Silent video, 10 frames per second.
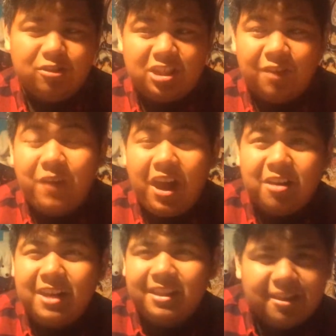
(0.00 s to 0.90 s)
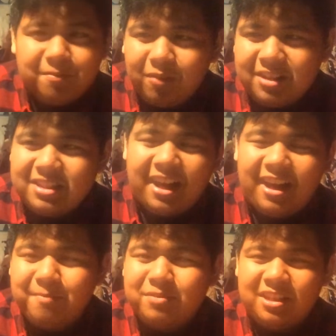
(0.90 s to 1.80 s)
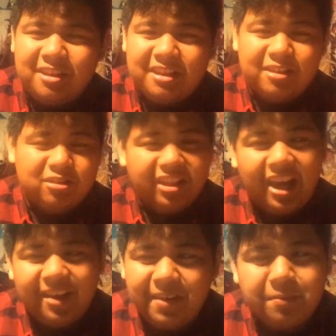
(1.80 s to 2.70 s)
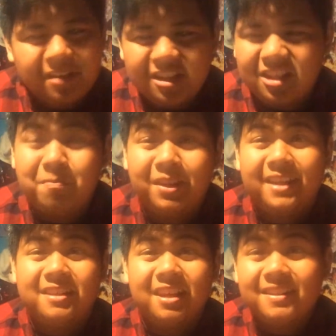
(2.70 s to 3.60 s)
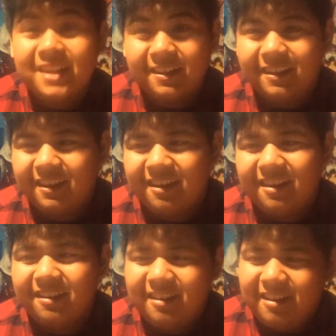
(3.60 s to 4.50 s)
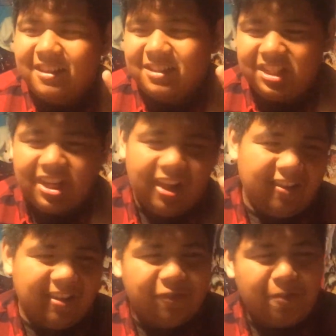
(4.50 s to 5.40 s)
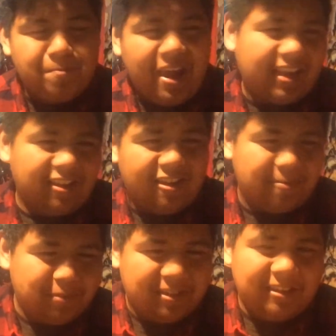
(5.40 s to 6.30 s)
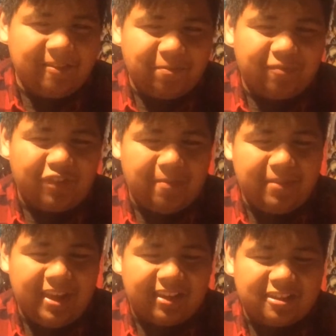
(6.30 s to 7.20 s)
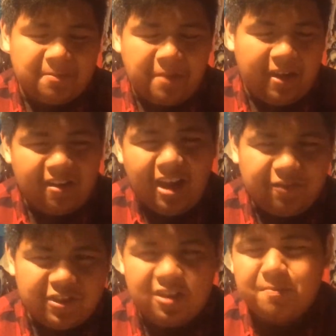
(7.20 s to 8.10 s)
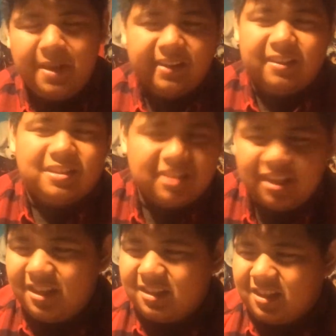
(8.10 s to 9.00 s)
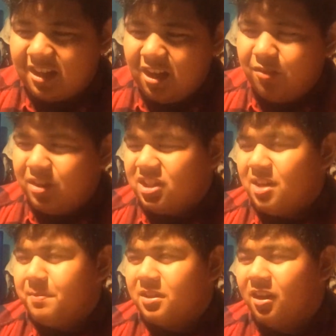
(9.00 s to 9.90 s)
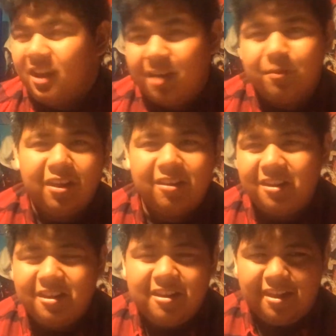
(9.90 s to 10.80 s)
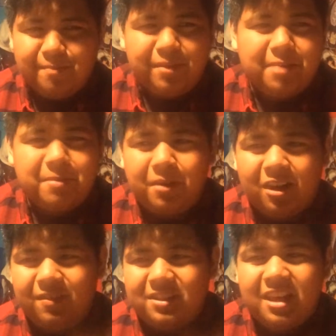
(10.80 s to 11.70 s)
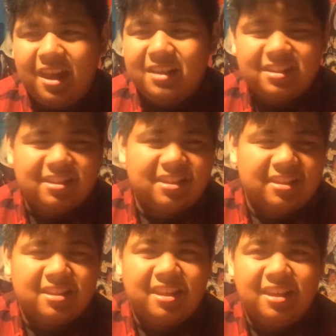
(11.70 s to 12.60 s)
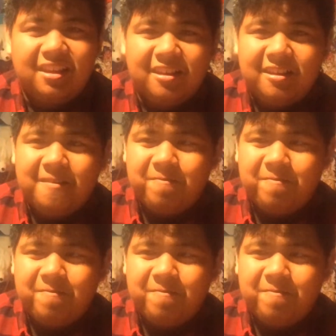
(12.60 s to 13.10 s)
she fired at them one time. She has live ammunition, but they didn't technically hit. She's calling for backup from like superior officers back in the city. It's like, oh, this ship has gone AWOL. It may be part of a test to see